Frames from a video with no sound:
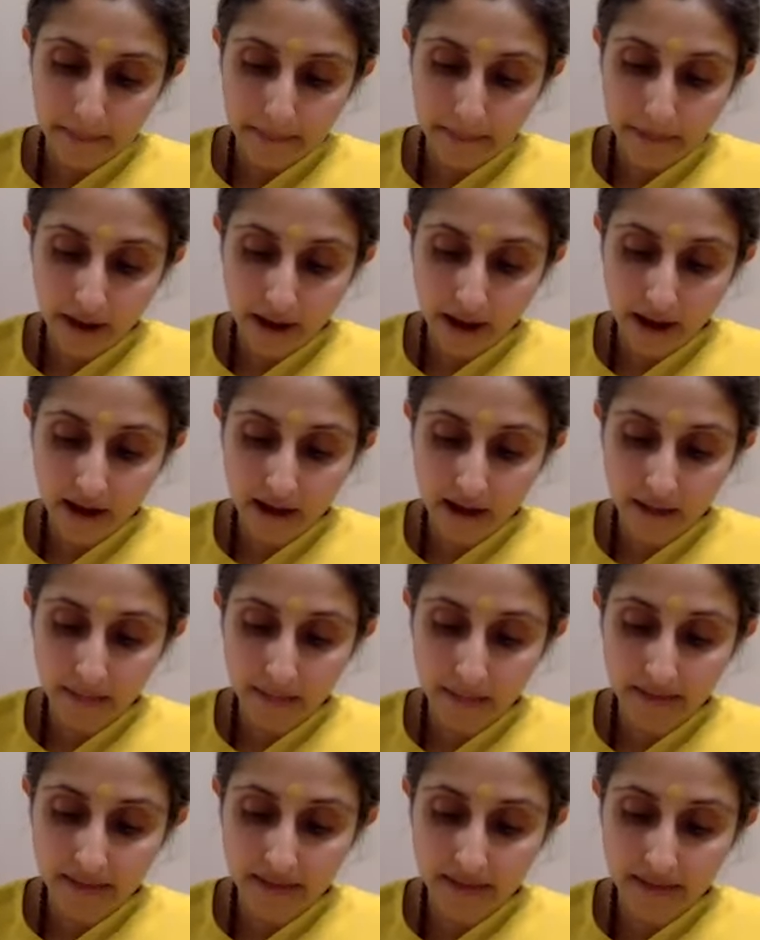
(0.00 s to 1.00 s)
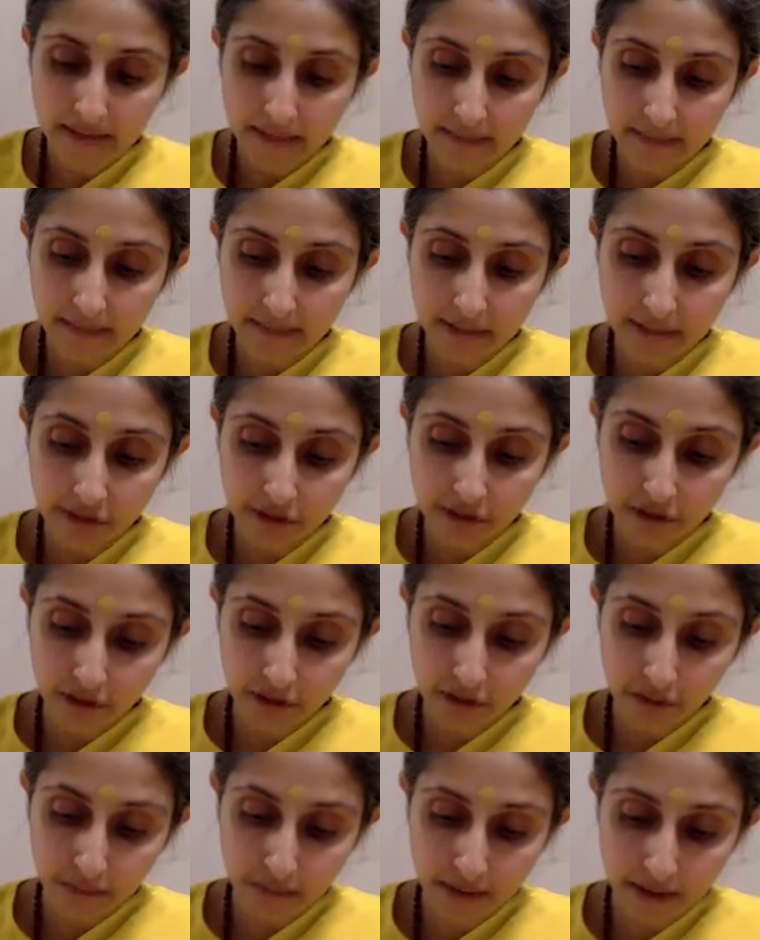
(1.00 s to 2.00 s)
Prana bandhanam hi
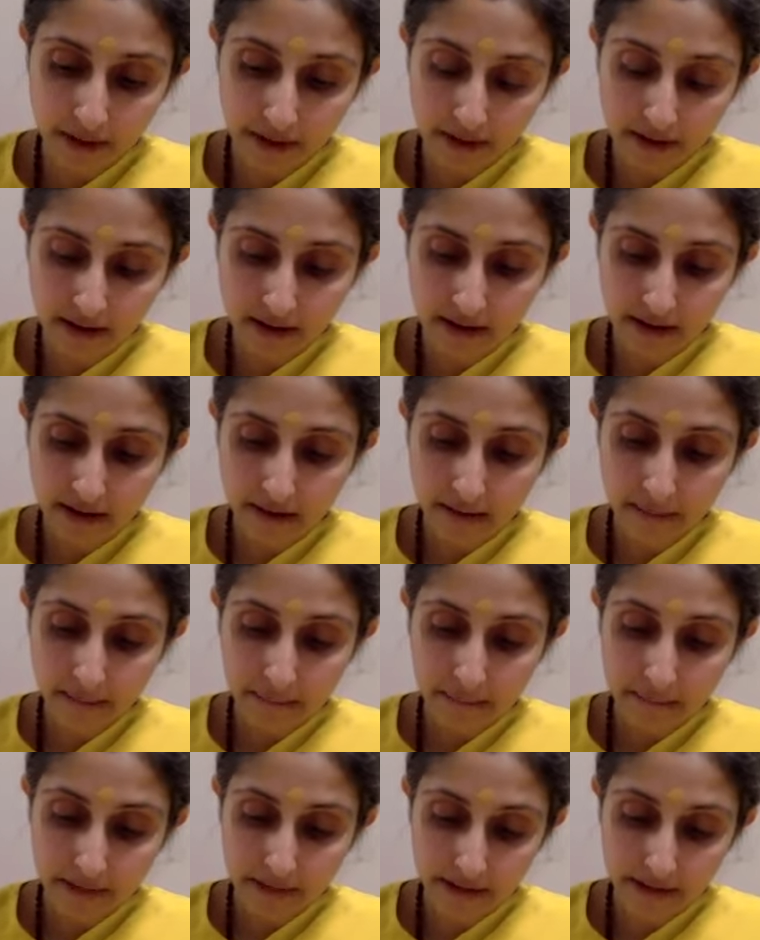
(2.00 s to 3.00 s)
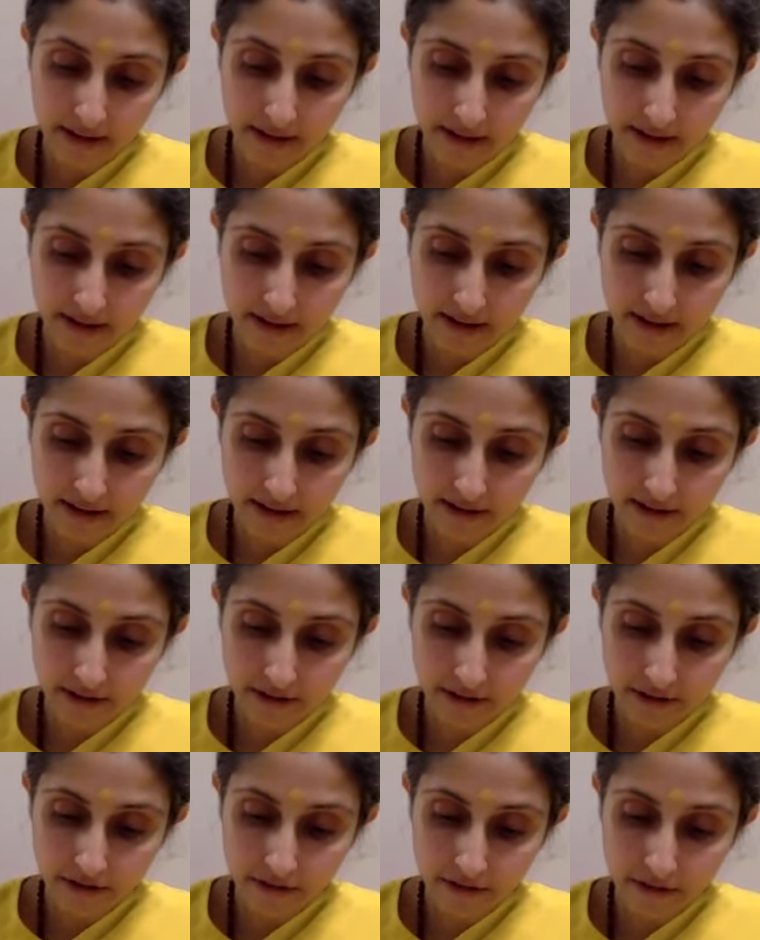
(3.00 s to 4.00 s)
somya manha,
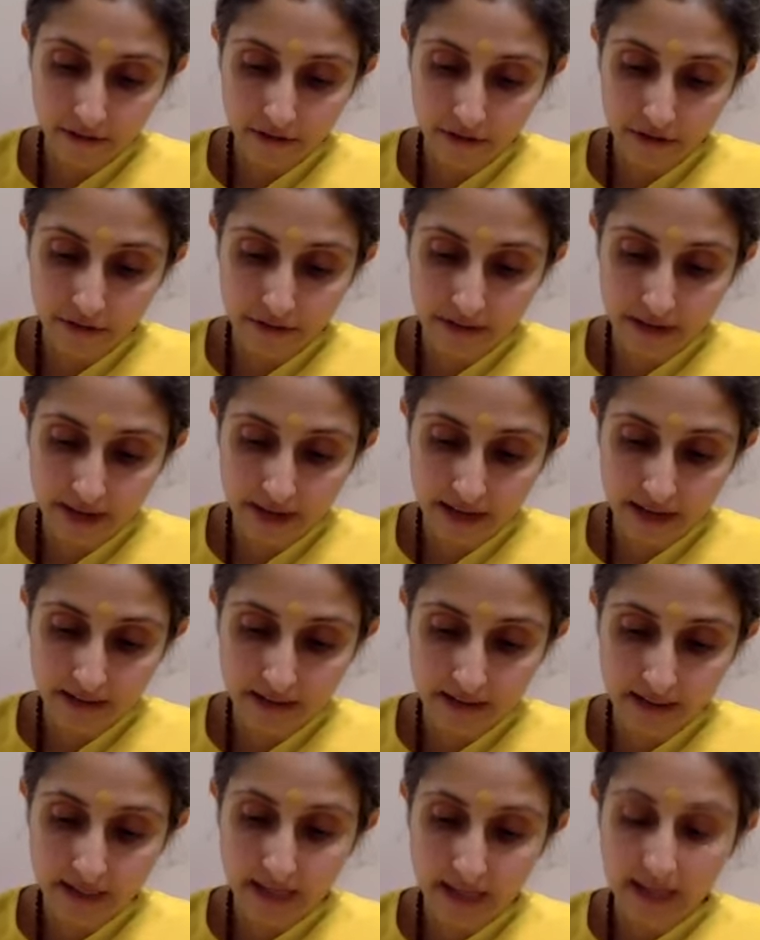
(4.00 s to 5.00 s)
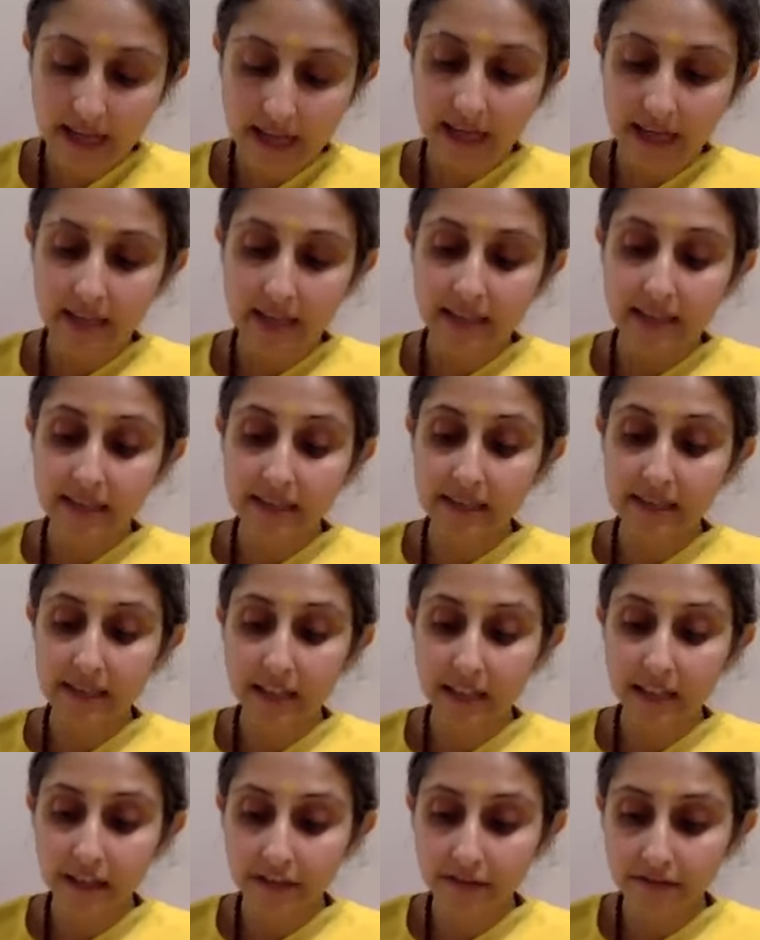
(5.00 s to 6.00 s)
which means the
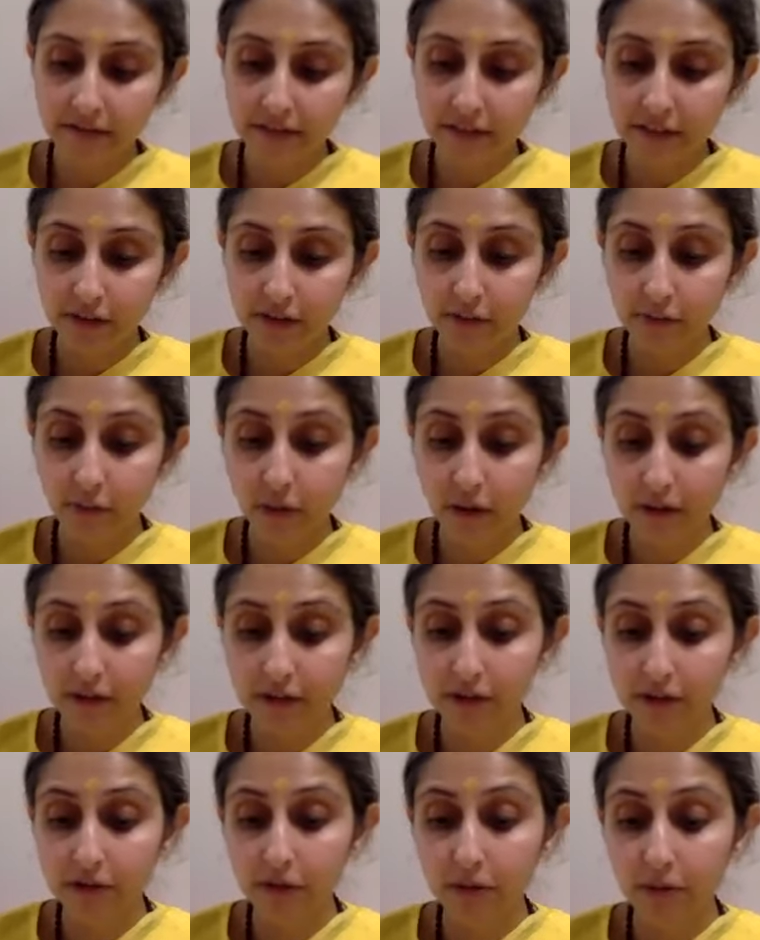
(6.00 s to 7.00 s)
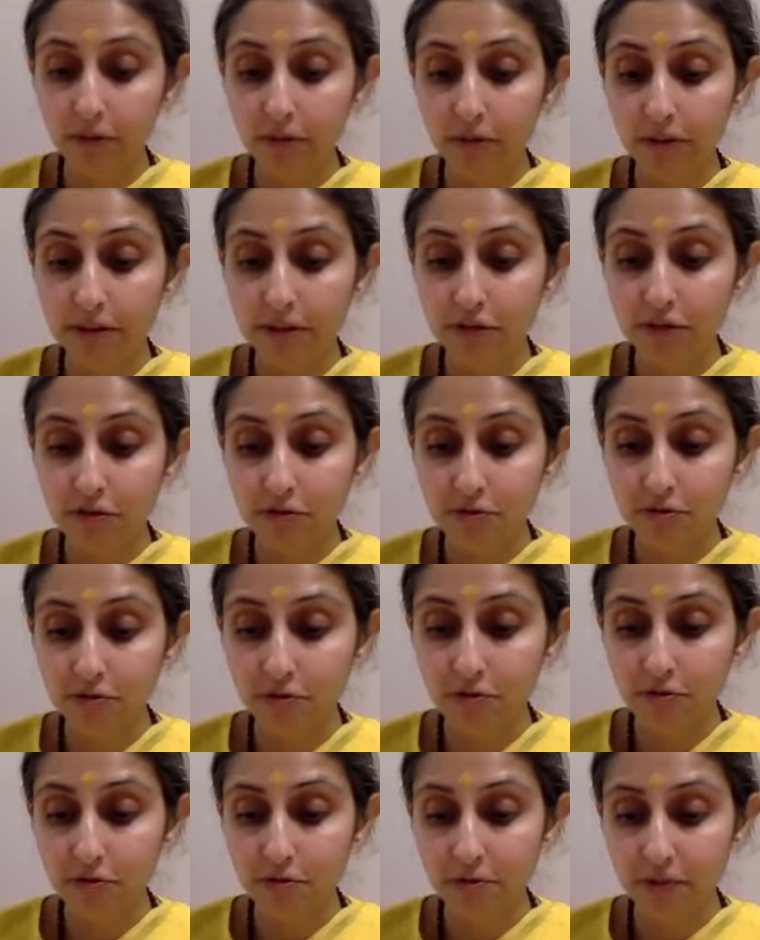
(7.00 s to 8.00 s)
self is one's only
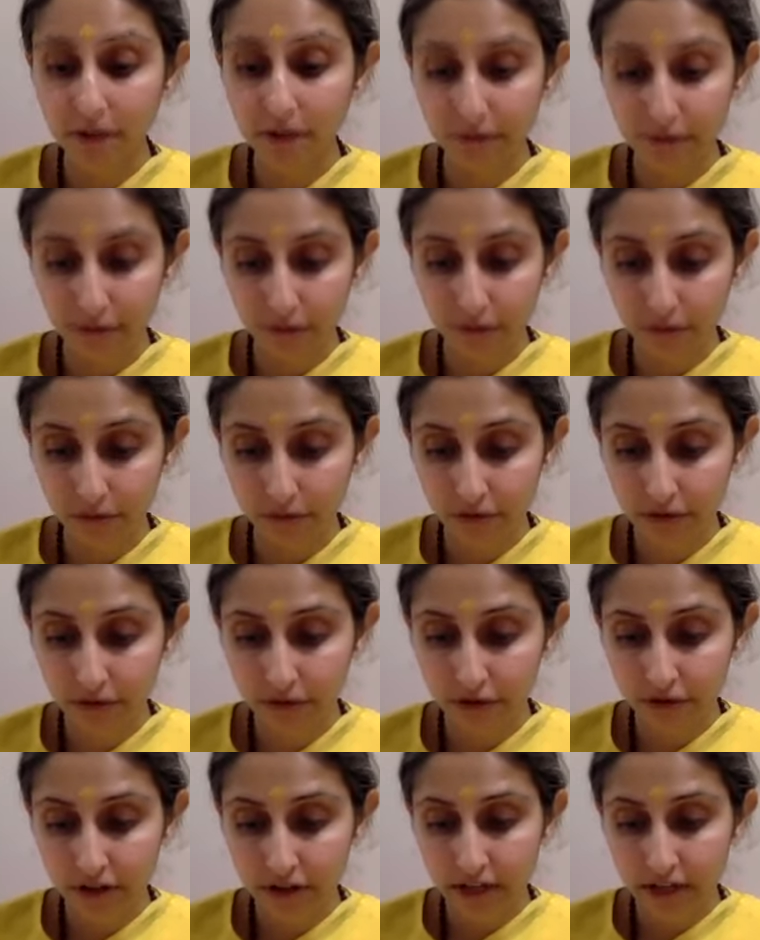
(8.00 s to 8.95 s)
true refuge.